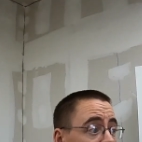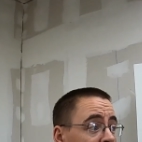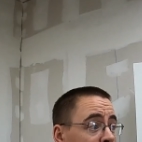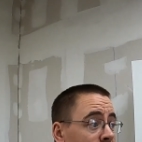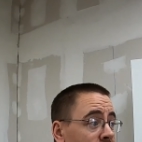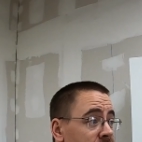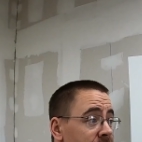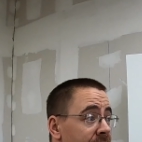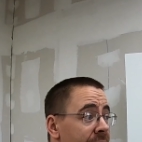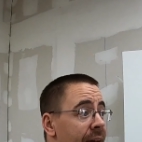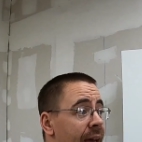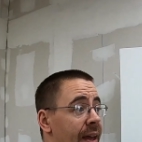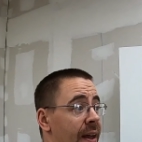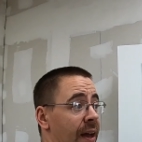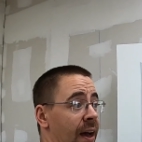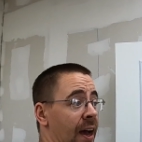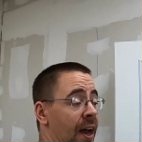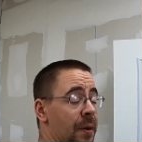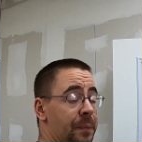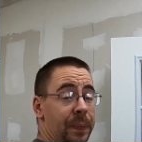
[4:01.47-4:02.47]
But other than
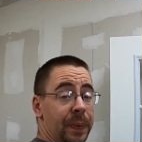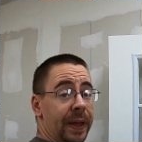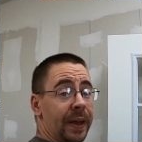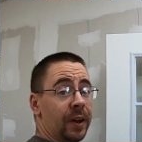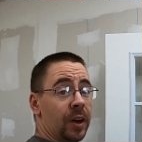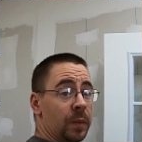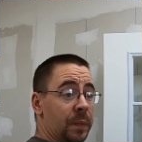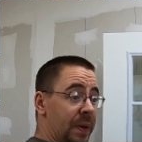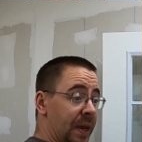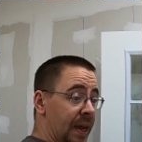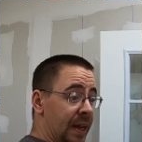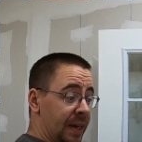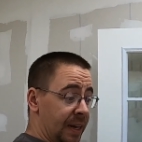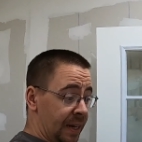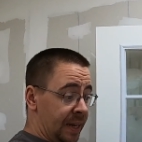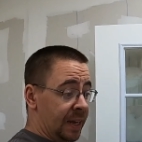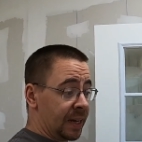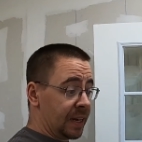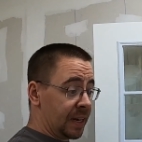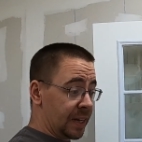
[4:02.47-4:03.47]
that, I plan on being
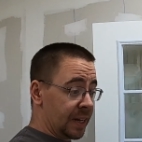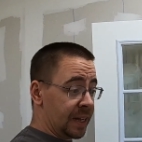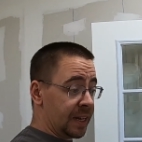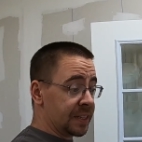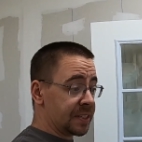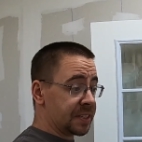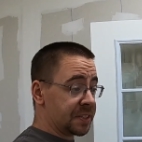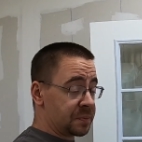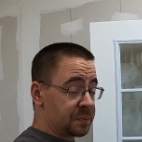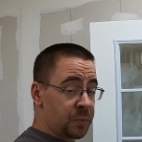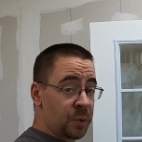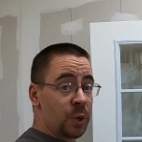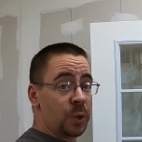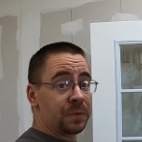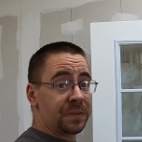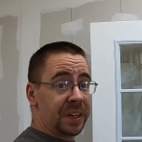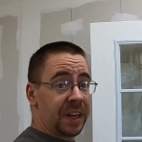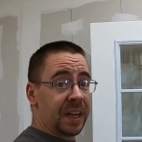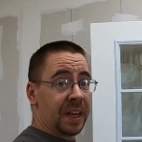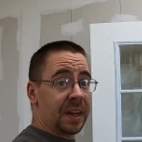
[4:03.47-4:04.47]
in this,
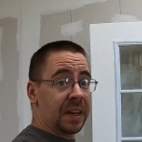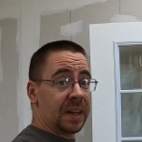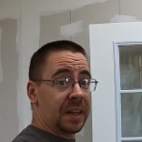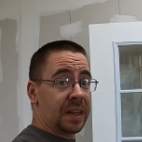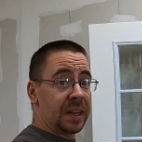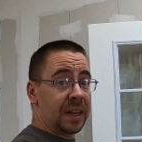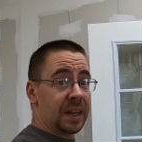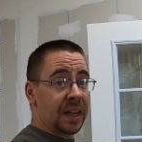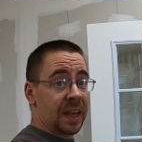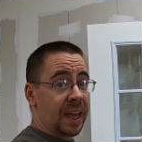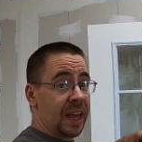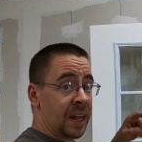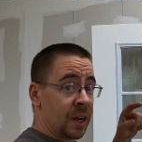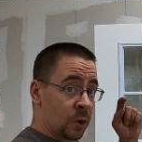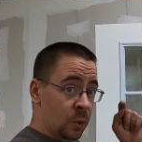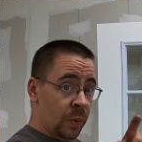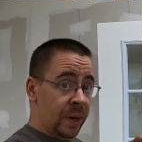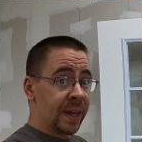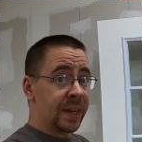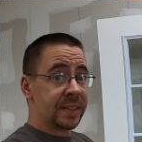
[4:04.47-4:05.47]
moved in, in
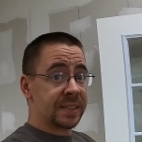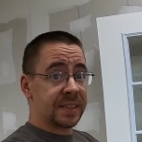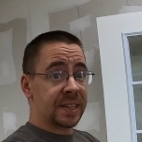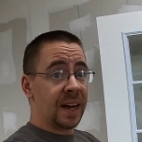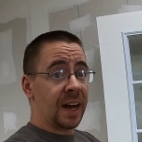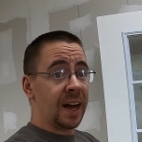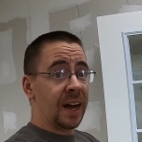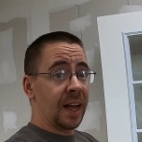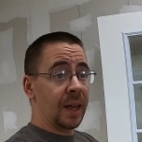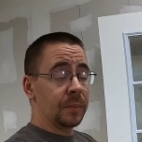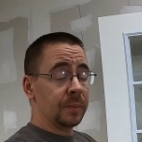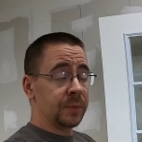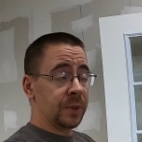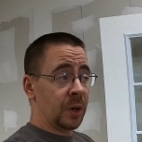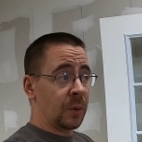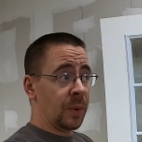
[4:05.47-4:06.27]
a week's time.